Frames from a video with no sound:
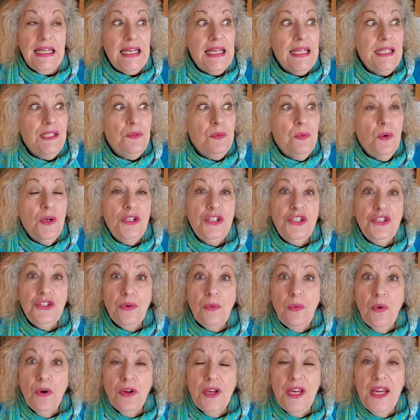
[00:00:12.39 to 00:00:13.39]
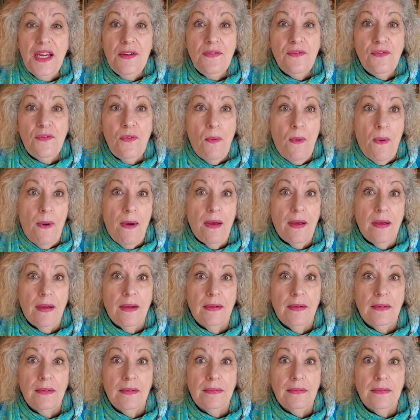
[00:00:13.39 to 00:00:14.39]
It's what you're working for.
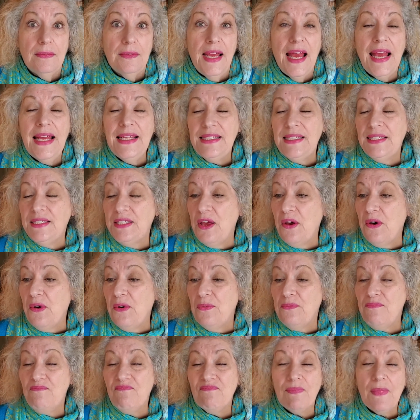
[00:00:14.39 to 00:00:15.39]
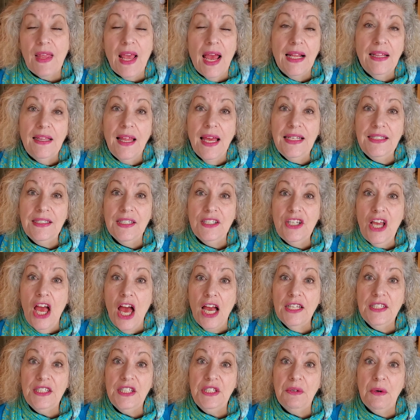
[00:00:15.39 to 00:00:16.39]
And so I'd like to
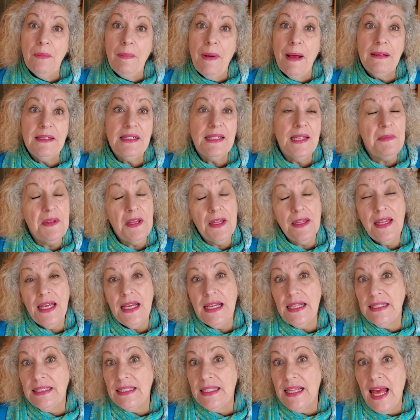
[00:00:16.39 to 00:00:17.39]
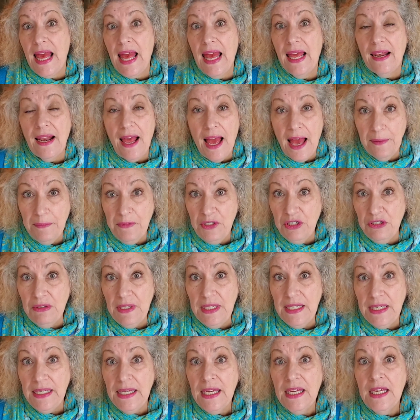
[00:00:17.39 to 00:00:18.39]
talk to you about some of the things that I'm
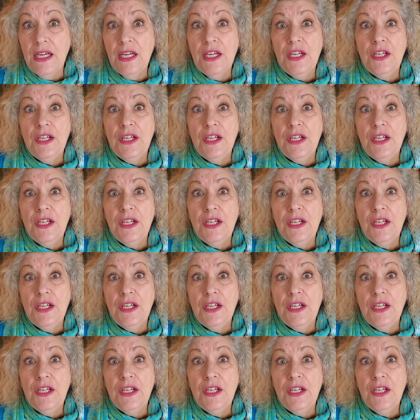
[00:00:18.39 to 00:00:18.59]
doing